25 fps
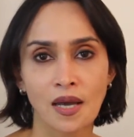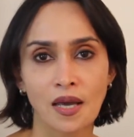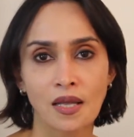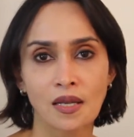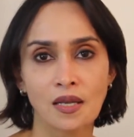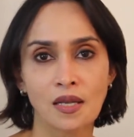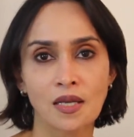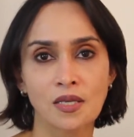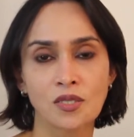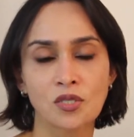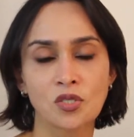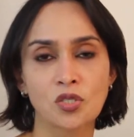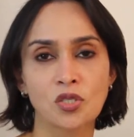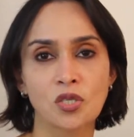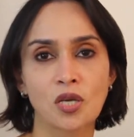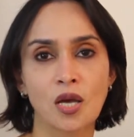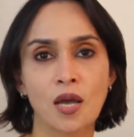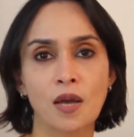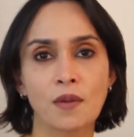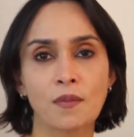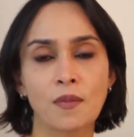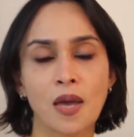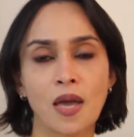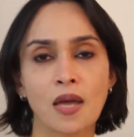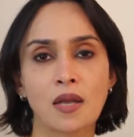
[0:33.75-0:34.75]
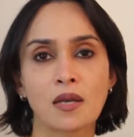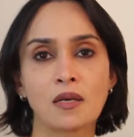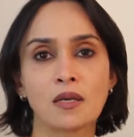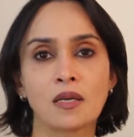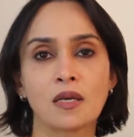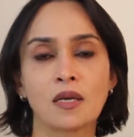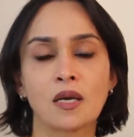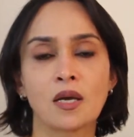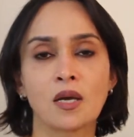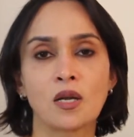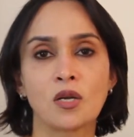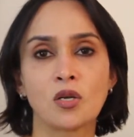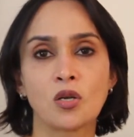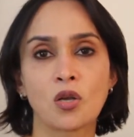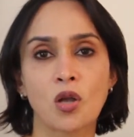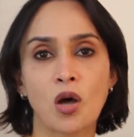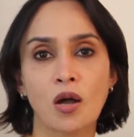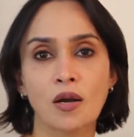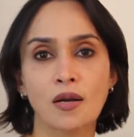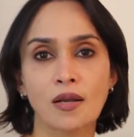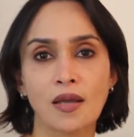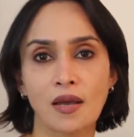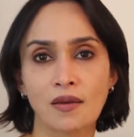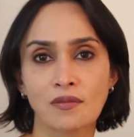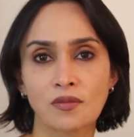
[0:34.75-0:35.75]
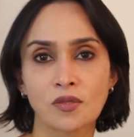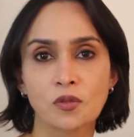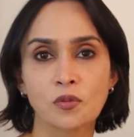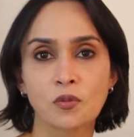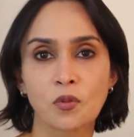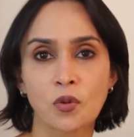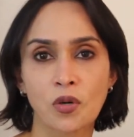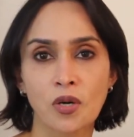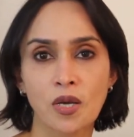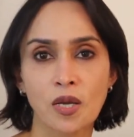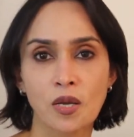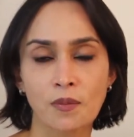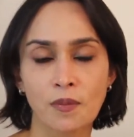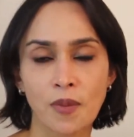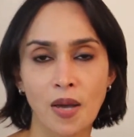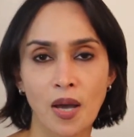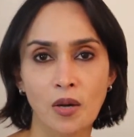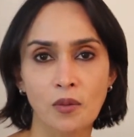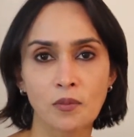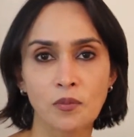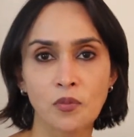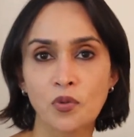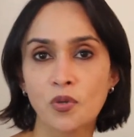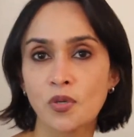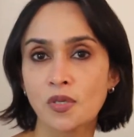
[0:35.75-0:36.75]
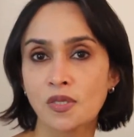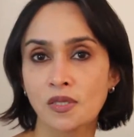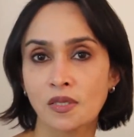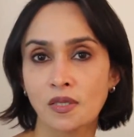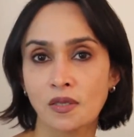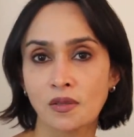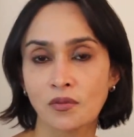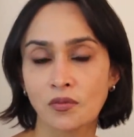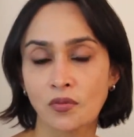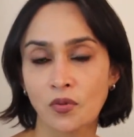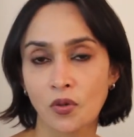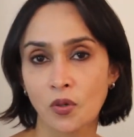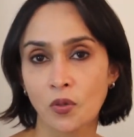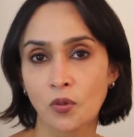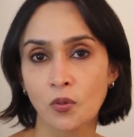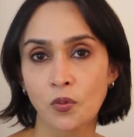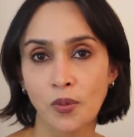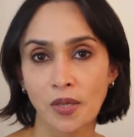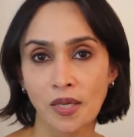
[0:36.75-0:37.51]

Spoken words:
at lunchtime and not have to worry about bruising for a